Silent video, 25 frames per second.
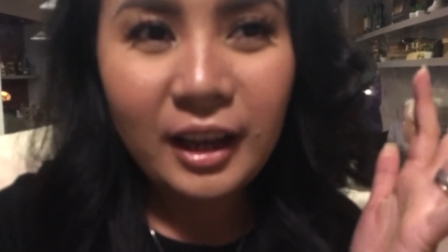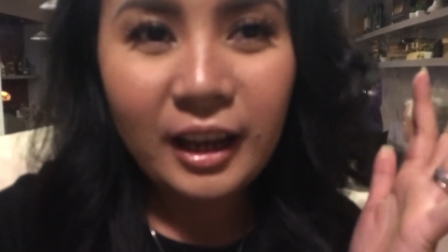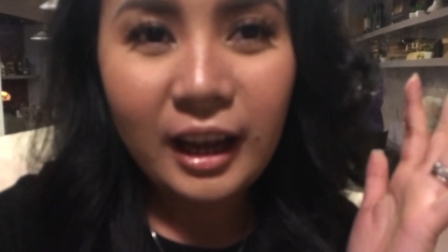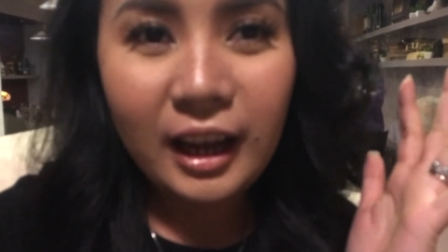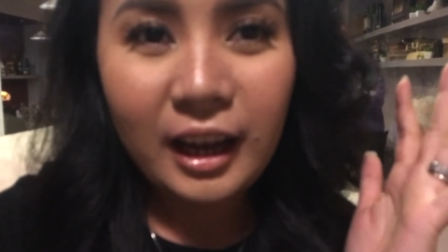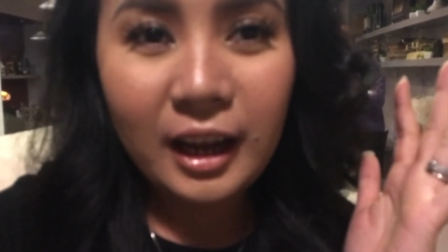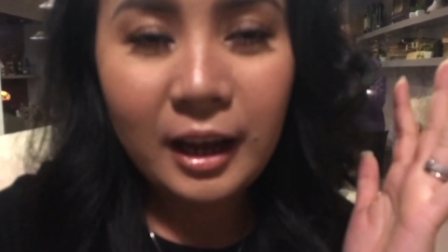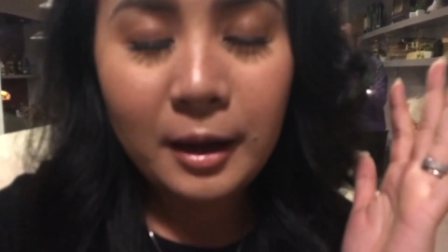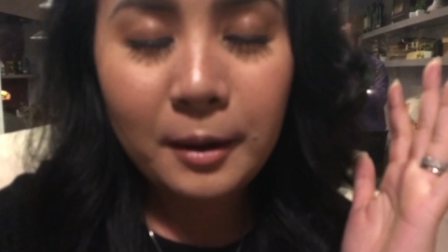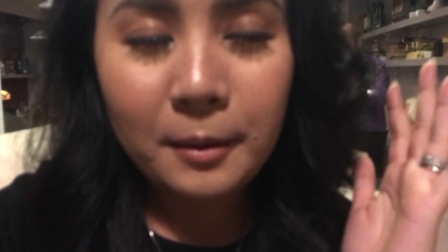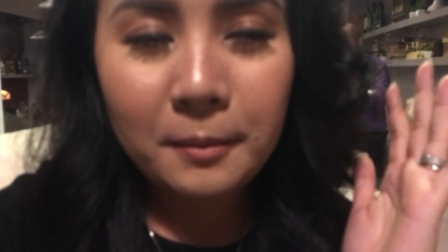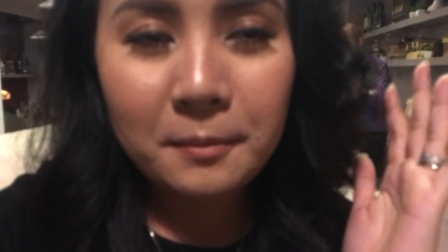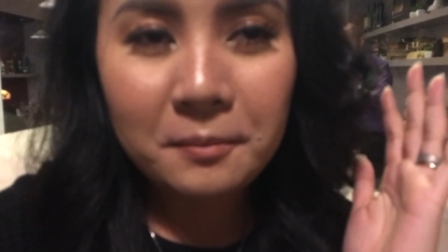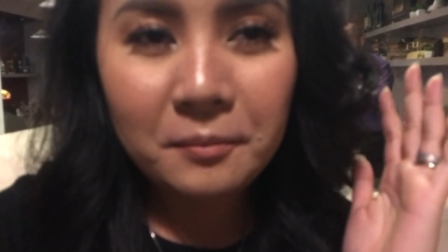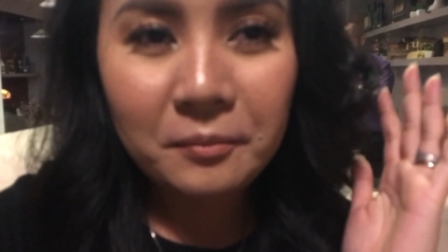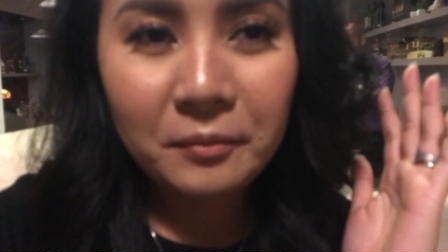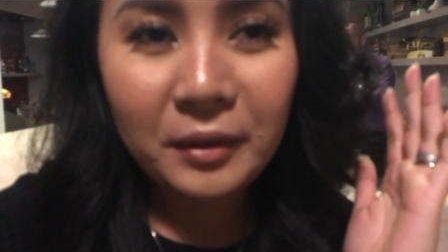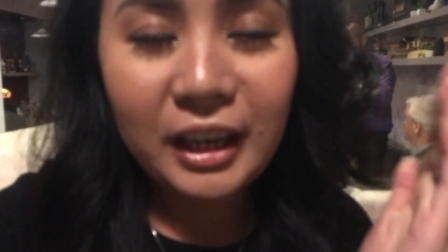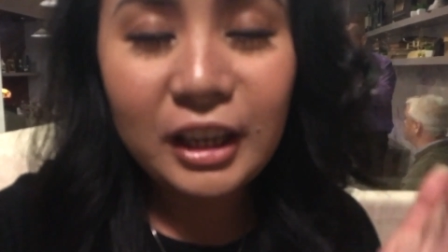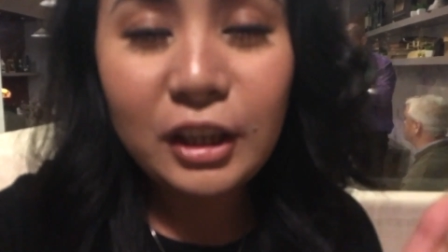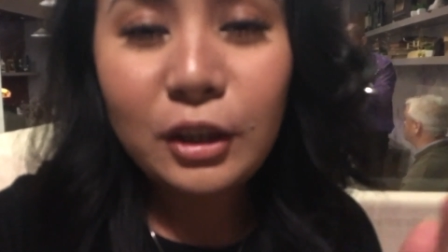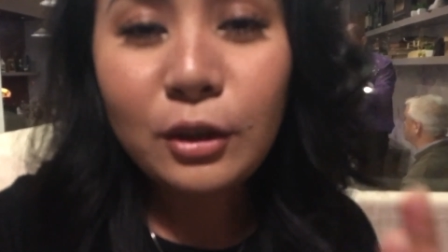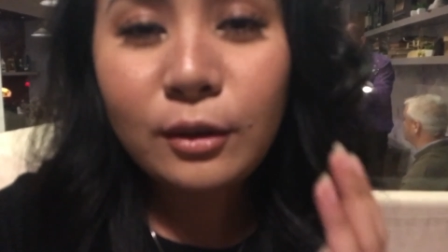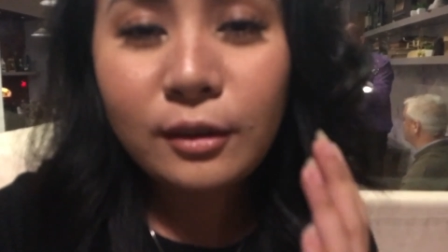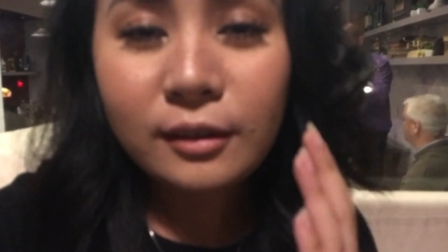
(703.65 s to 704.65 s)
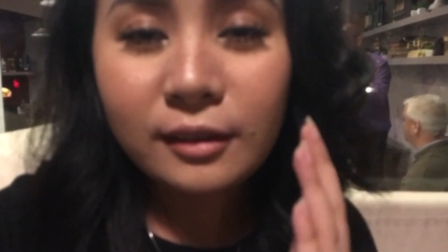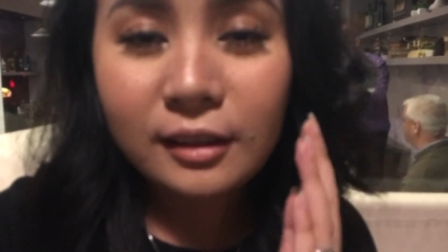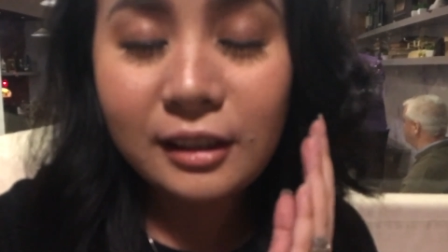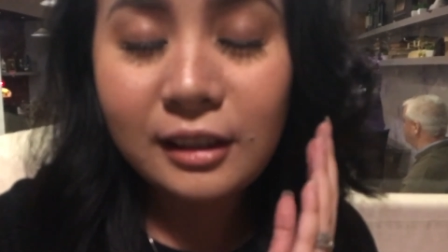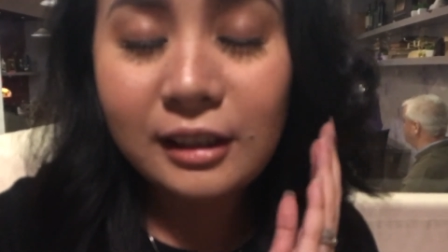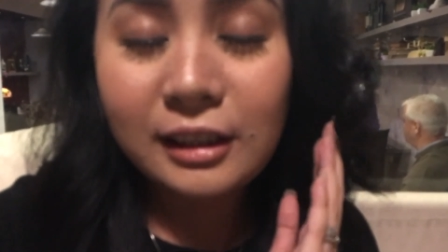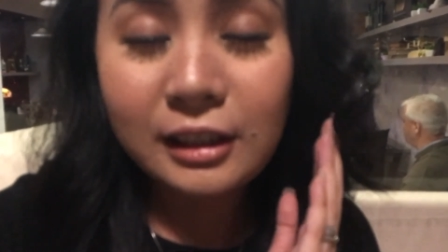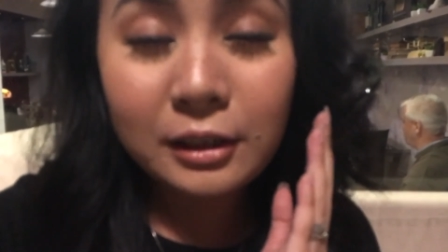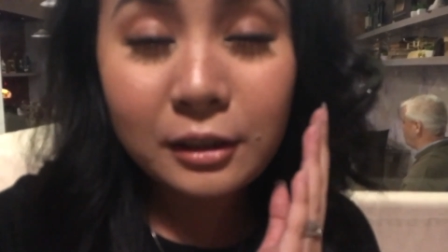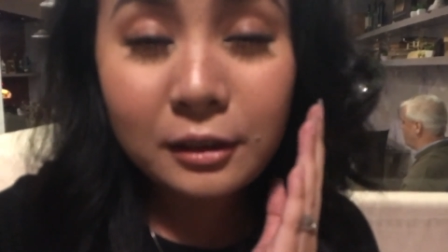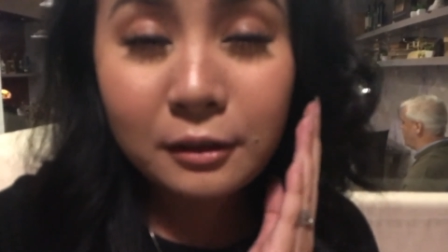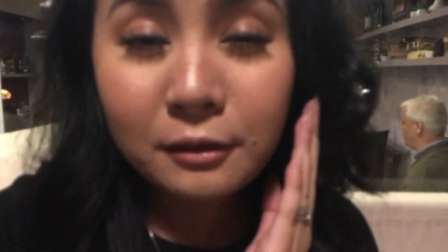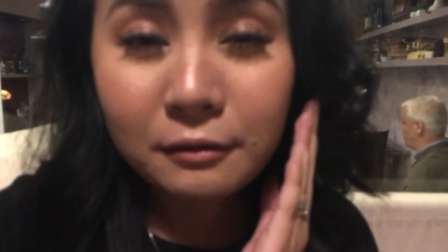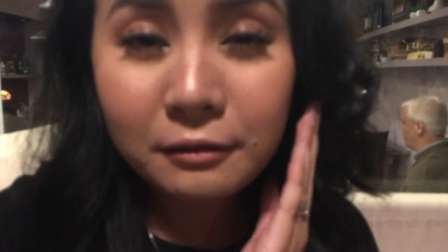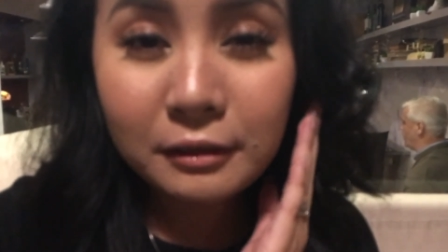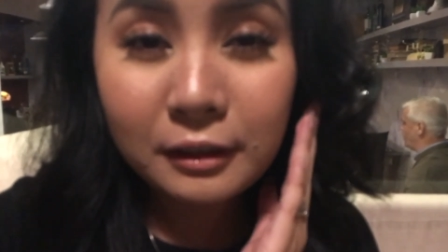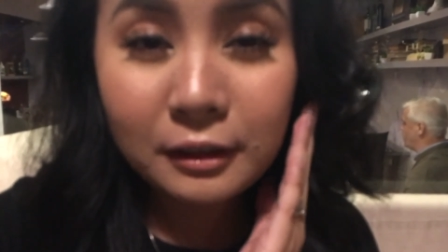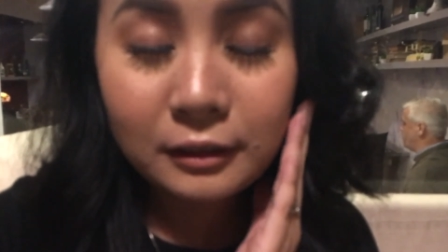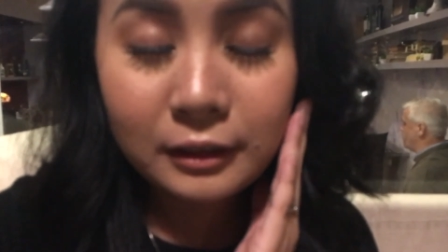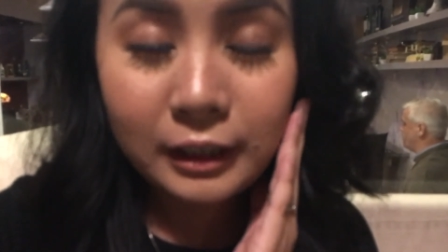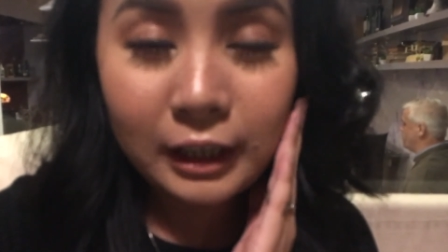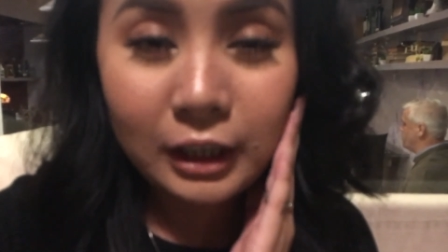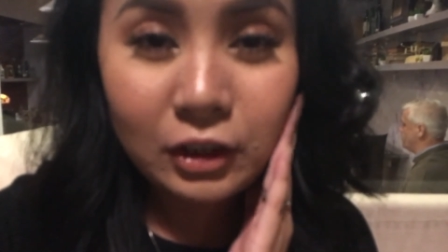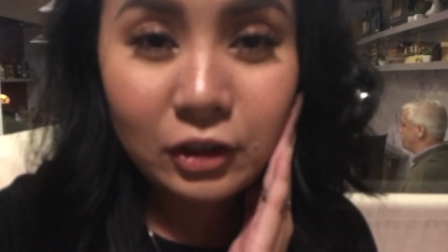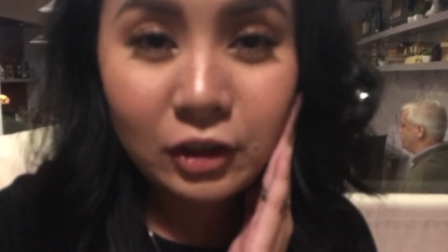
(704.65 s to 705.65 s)
I use the Serum
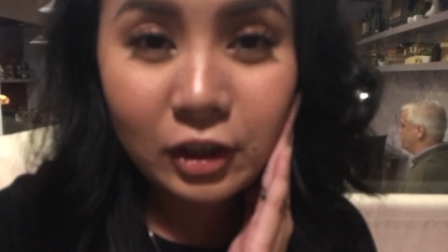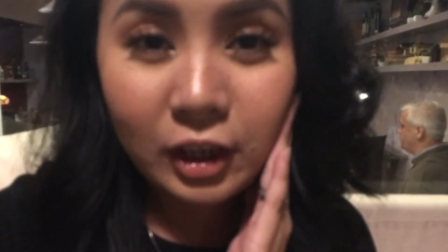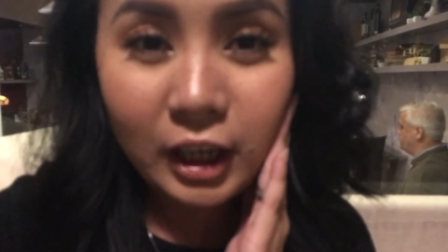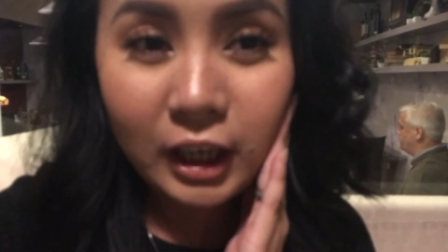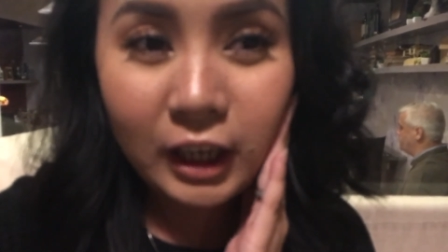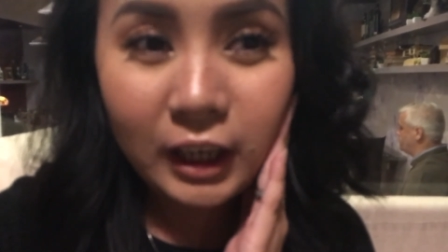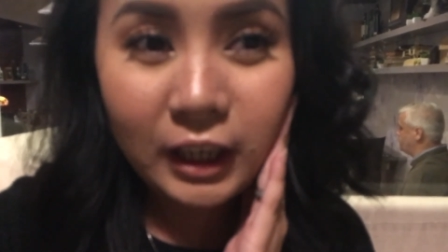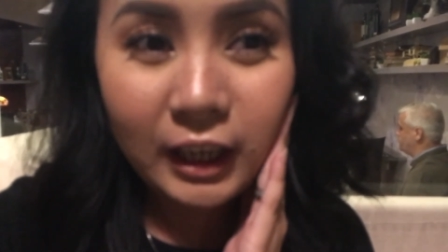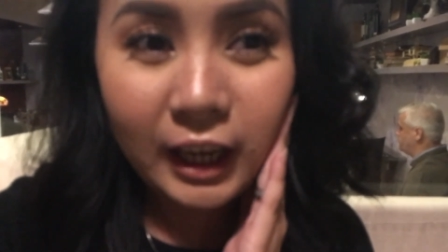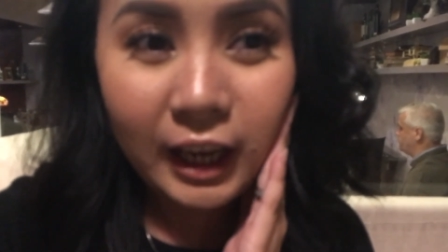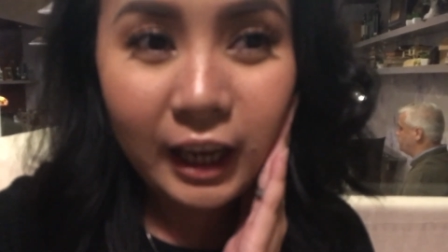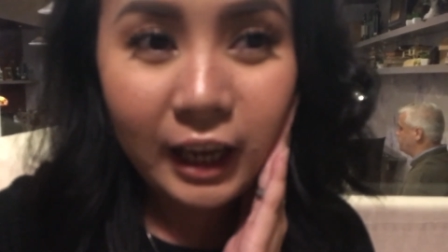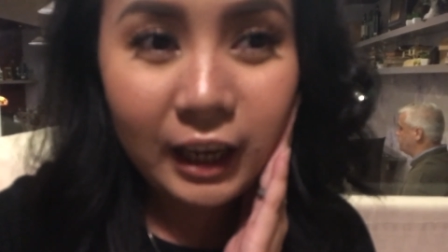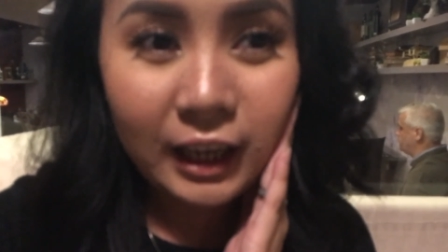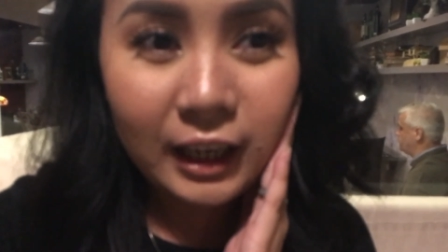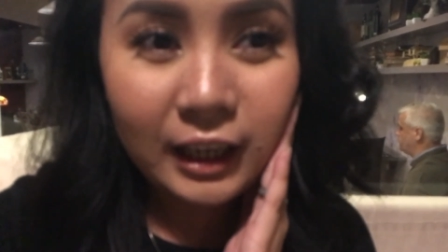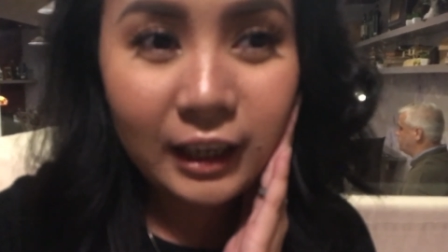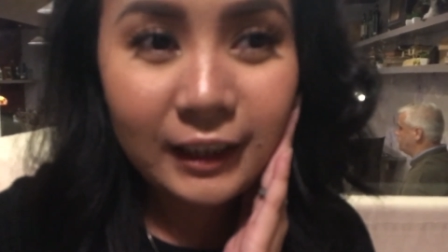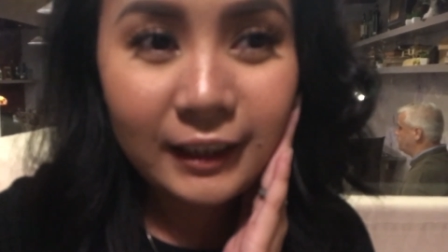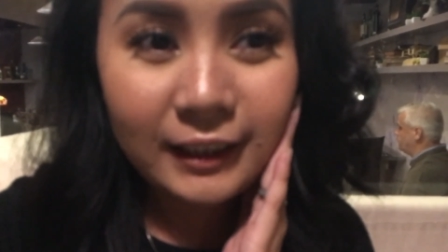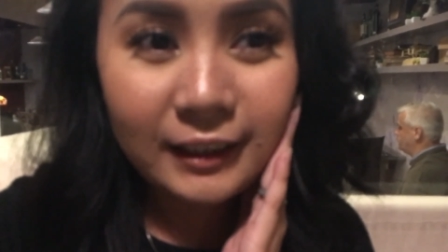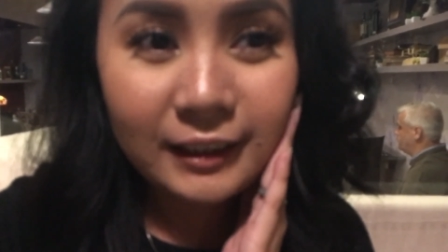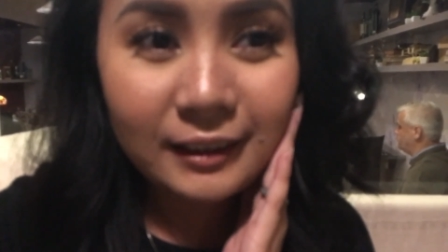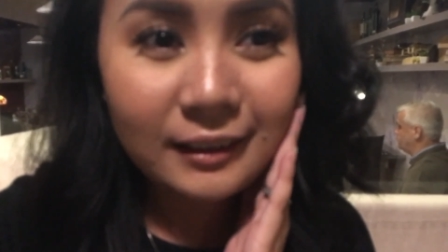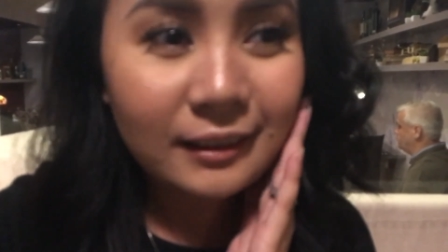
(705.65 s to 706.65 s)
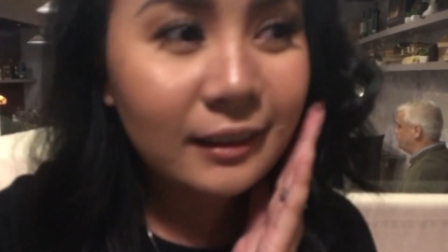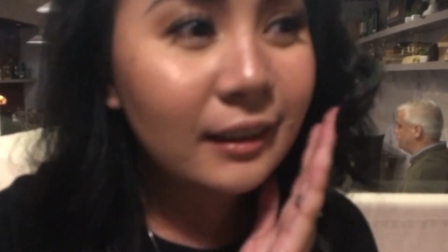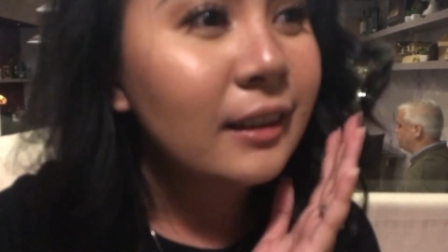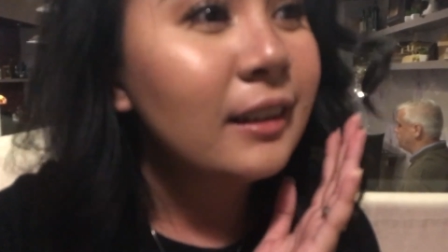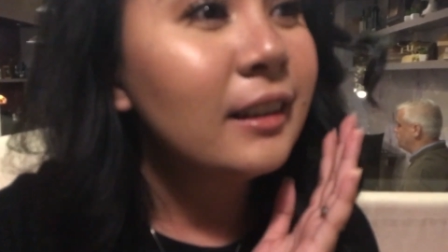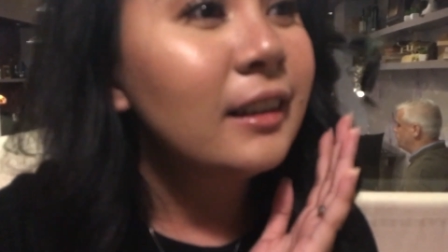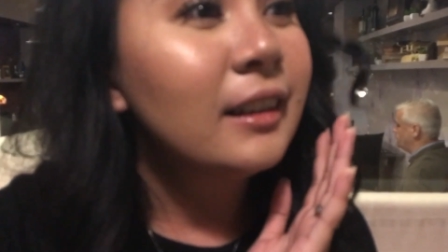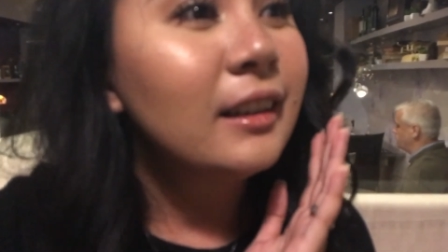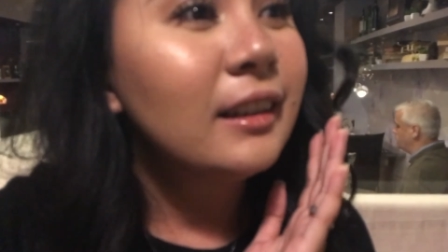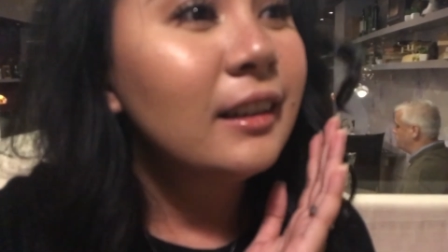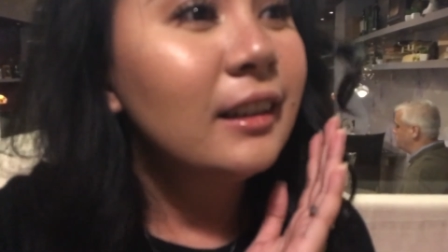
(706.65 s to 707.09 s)
Foundation and